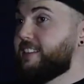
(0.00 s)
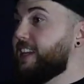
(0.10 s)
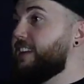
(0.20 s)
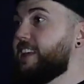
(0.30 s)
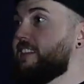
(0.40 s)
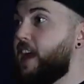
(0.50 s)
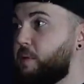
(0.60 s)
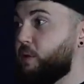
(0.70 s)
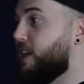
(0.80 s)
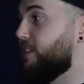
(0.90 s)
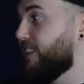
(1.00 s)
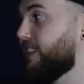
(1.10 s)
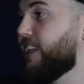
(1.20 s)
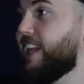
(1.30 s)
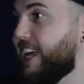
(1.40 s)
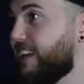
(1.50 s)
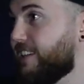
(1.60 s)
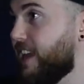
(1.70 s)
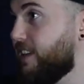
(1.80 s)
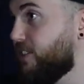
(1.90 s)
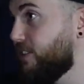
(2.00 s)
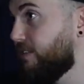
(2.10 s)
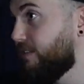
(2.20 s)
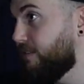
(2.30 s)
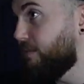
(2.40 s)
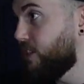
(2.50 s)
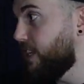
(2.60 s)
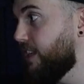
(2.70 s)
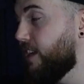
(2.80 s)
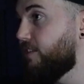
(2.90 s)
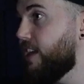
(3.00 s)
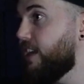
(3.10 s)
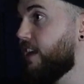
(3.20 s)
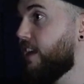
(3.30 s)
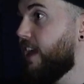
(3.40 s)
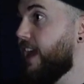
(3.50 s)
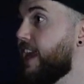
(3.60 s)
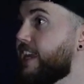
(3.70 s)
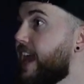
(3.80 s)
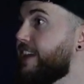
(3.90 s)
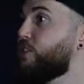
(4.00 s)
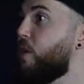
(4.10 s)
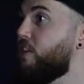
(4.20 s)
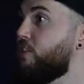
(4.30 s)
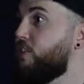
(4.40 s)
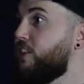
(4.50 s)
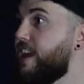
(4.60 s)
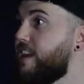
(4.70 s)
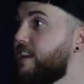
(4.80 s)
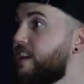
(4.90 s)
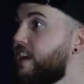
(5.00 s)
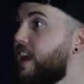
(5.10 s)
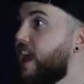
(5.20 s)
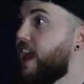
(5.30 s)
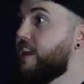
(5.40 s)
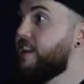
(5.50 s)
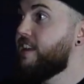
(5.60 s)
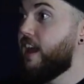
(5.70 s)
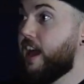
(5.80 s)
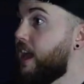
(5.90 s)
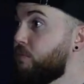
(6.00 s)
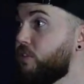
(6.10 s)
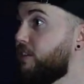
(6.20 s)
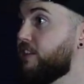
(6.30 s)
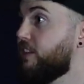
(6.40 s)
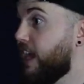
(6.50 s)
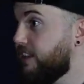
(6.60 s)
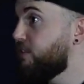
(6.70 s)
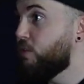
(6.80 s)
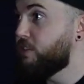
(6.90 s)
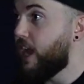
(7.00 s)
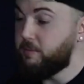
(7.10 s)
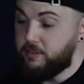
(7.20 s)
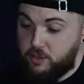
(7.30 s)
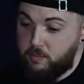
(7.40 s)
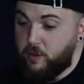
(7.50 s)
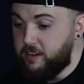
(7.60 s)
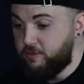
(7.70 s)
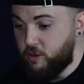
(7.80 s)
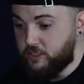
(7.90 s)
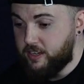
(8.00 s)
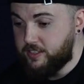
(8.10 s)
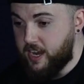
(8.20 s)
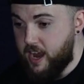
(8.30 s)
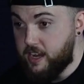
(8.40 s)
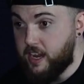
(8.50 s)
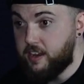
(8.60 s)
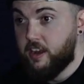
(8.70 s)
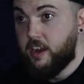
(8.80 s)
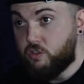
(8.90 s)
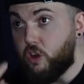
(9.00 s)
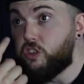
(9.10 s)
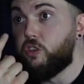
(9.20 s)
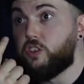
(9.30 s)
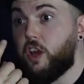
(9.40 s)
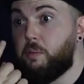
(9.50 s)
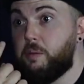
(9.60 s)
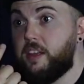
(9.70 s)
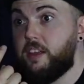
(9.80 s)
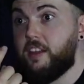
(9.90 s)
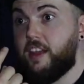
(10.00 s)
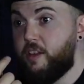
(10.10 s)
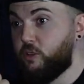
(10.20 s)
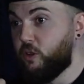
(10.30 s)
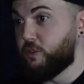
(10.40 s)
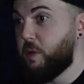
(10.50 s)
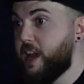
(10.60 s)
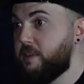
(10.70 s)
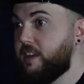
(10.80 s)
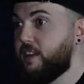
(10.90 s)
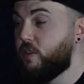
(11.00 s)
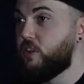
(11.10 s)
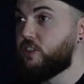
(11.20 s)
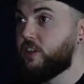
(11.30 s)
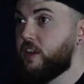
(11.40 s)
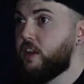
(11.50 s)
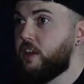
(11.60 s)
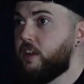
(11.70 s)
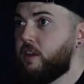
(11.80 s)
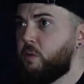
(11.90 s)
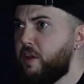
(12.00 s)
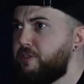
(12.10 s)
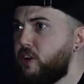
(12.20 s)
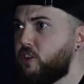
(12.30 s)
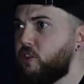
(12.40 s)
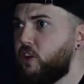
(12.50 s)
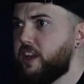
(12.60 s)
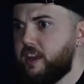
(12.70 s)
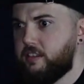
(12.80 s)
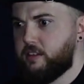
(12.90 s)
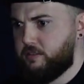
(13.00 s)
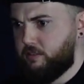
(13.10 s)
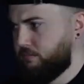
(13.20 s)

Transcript: sitting doing like pull downs, and there's a leg extension machine there, right? And a guy's walking out in that and I'm not even, I didn't even know what's happening, so I'm waiting in Ross does it, and then Ross looks up at me and looks by me and goes, The fuck you looking at? And I was like,